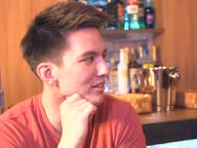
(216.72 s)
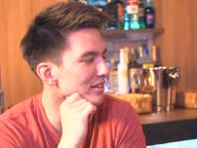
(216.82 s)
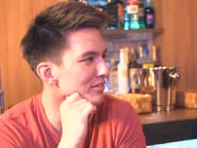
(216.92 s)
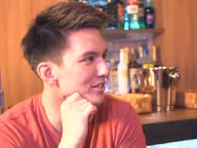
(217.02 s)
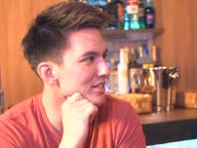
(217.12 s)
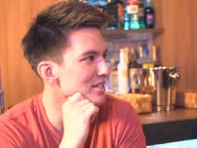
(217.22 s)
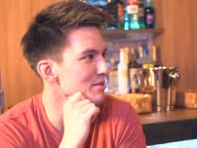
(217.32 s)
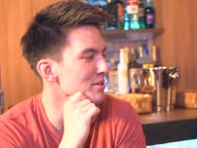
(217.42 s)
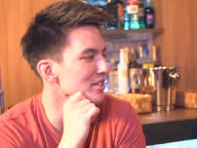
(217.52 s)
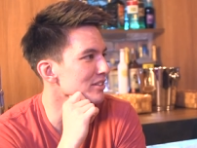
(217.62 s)
long have you
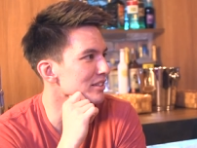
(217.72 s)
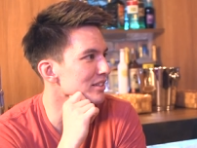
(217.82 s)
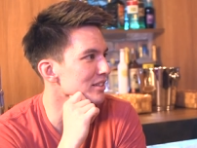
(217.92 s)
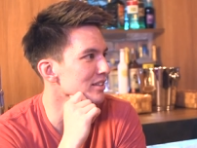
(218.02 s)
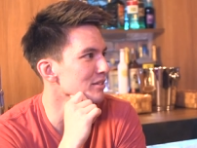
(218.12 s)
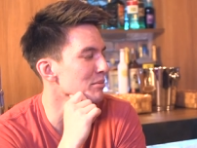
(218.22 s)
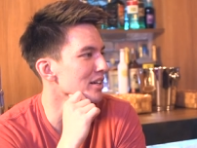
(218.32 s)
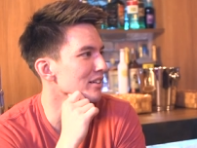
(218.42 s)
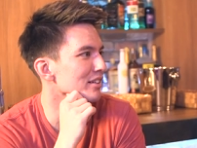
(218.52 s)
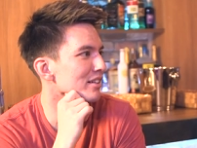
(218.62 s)
guys been doing the
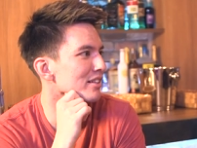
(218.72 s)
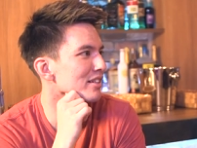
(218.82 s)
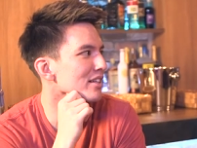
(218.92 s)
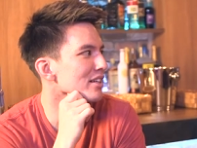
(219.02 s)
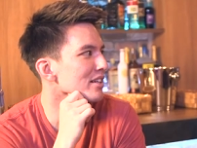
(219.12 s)
modeling thing?